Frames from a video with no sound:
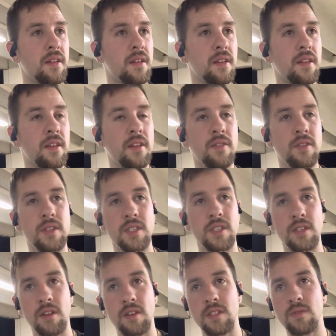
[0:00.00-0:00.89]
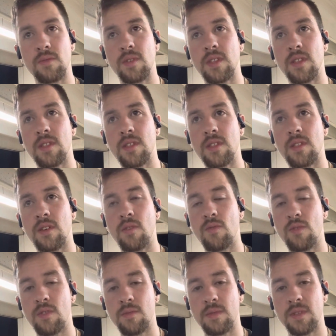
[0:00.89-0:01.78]
it starts with a
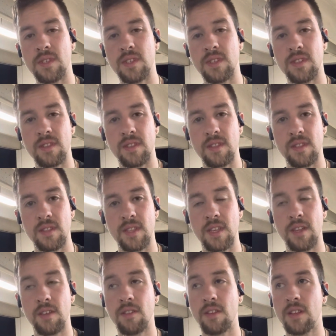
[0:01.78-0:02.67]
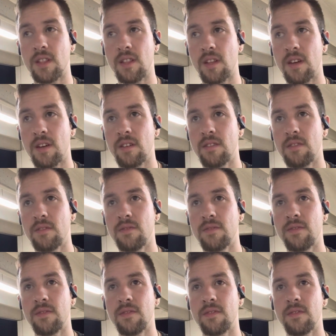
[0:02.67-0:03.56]
woman that you can love
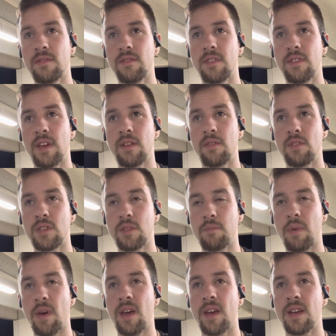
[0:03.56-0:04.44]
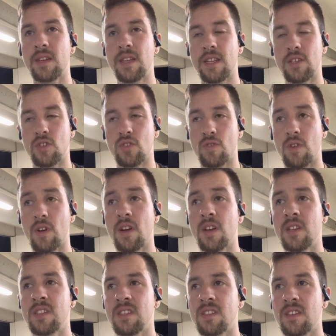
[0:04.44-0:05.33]
and respect and
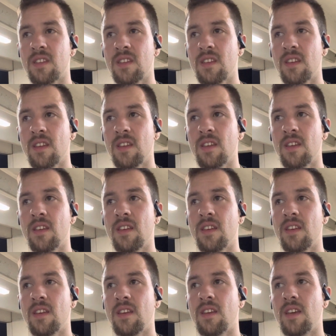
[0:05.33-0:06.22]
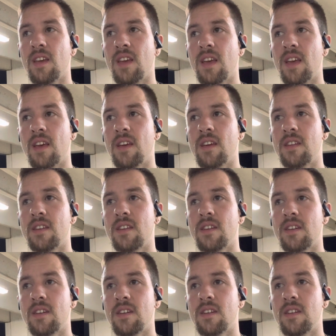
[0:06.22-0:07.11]
trust, and
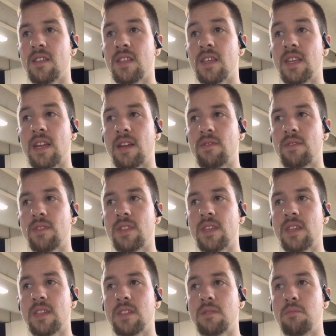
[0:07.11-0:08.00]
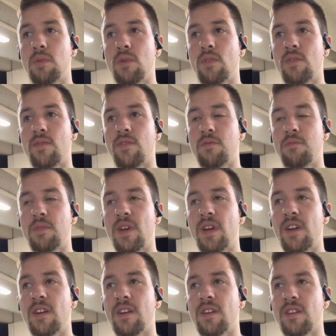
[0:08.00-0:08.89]
then everything is built from
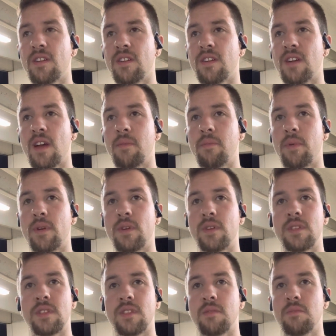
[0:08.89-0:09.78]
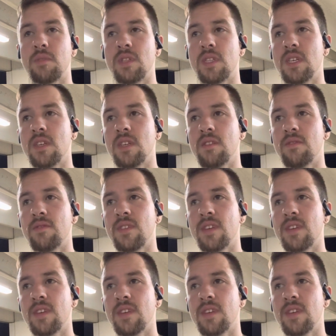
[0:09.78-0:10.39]
there, I personally believe.